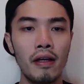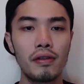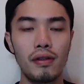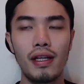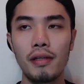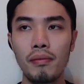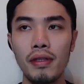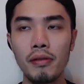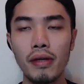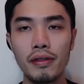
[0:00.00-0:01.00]
So like
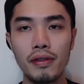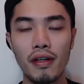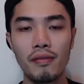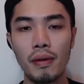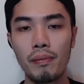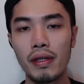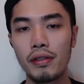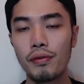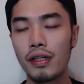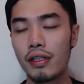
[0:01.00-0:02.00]
me, myself, my
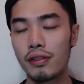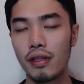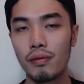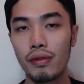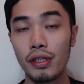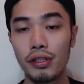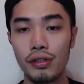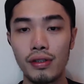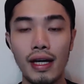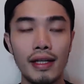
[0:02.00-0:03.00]
Mandarin is not very
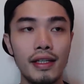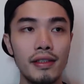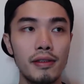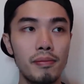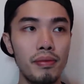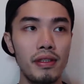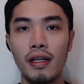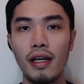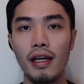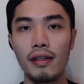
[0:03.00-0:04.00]
good. I can speak
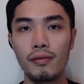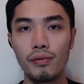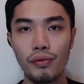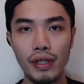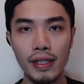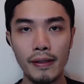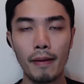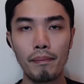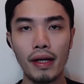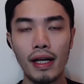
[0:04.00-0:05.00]
and read,
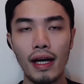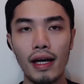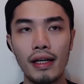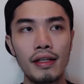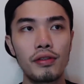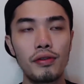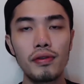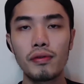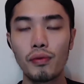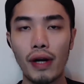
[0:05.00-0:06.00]
but I
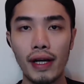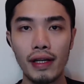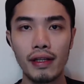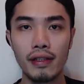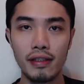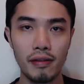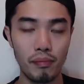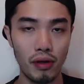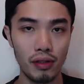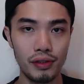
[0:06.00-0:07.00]
couldn't write that
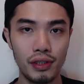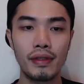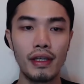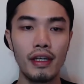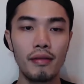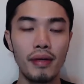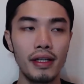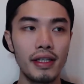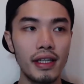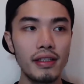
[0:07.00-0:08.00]
much. And my
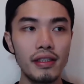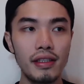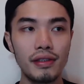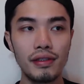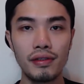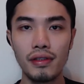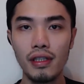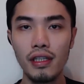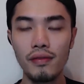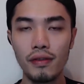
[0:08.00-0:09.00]
Cantonese is
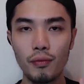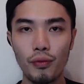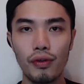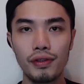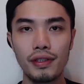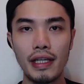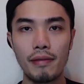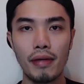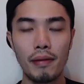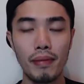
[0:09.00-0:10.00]
even worse
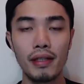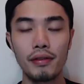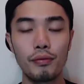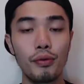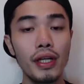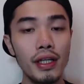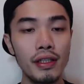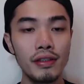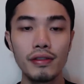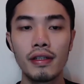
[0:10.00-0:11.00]
than my
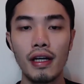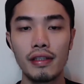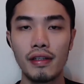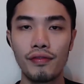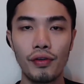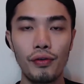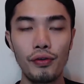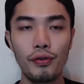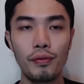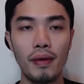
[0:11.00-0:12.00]
Mandarin. As I've told
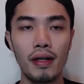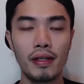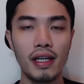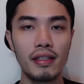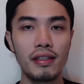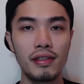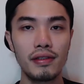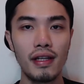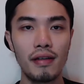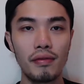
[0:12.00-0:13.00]
you, my
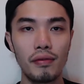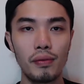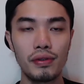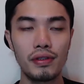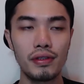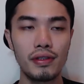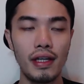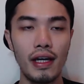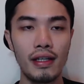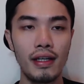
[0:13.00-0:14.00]
Cantonese level was just
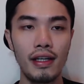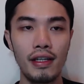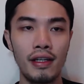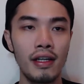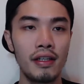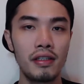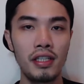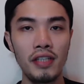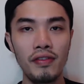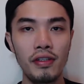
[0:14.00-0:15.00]
at a
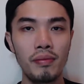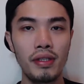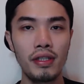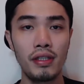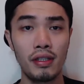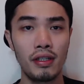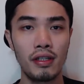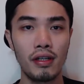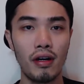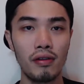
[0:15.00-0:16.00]
TVB
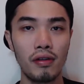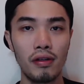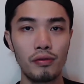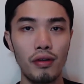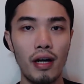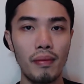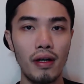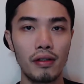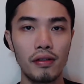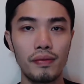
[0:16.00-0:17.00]
Hong Kong
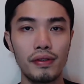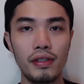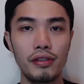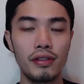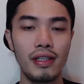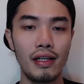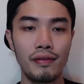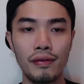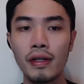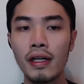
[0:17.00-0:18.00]
drama conversation
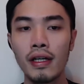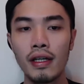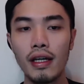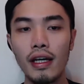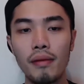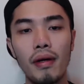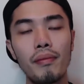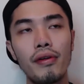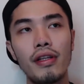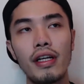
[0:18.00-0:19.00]
level. And my
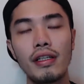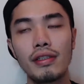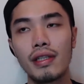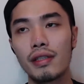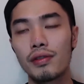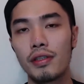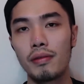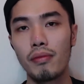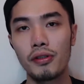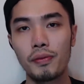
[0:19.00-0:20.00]
Malay is actually
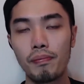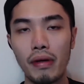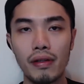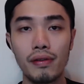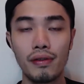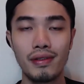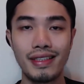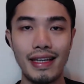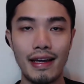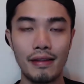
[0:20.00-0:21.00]
much better
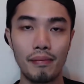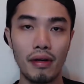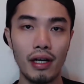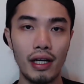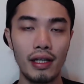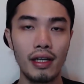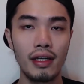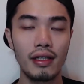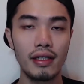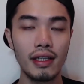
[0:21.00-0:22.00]
than my
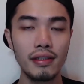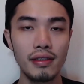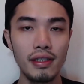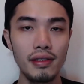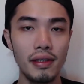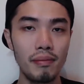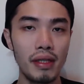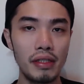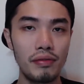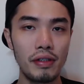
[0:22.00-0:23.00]
Cantonese and
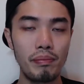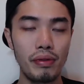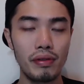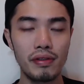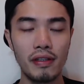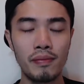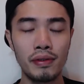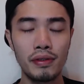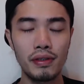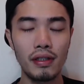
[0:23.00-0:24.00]
Mandarin because I've been
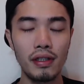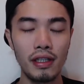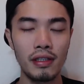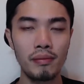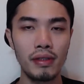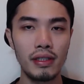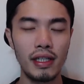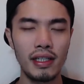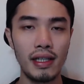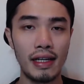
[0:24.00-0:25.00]
studying
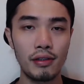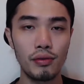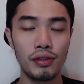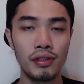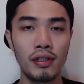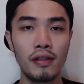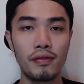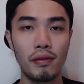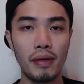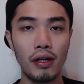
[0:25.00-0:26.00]
Malay language
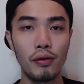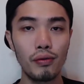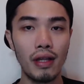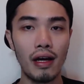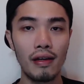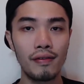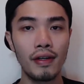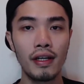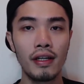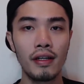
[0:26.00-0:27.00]
for my whole life
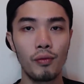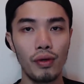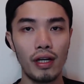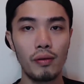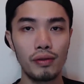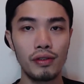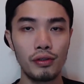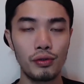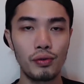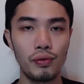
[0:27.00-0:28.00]
when I was in
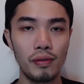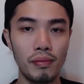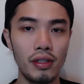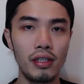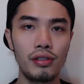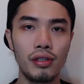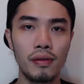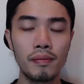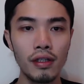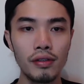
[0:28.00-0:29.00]
school in Malaysia.
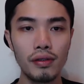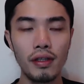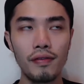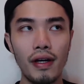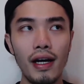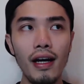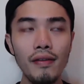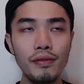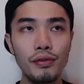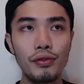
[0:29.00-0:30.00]
So if I
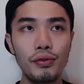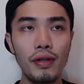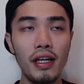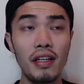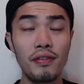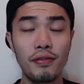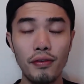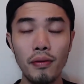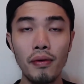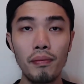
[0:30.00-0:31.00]
have to do a
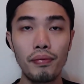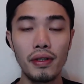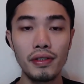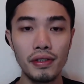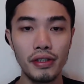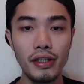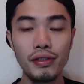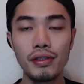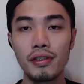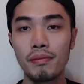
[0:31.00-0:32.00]
formal
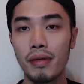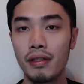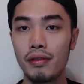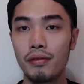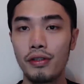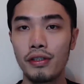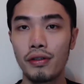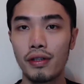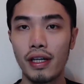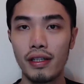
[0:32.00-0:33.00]
presentation in Mandarin
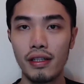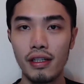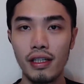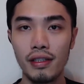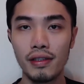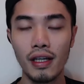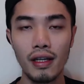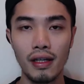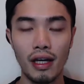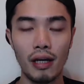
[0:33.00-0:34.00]
or Cantonese,
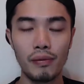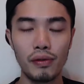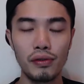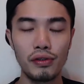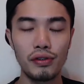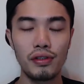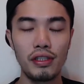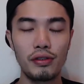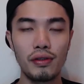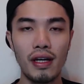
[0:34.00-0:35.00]
I'm going to
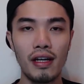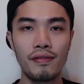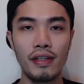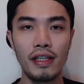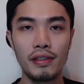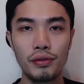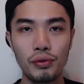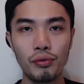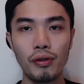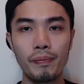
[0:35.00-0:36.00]
need to have a
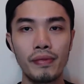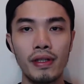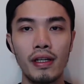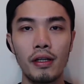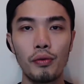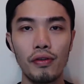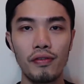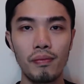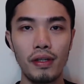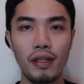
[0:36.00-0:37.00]
script
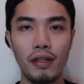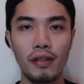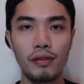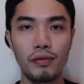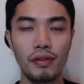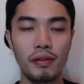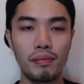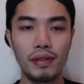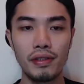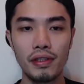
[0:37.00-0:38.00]
with me during the
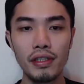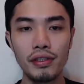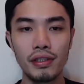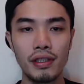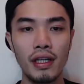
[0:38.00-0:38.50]
presentation.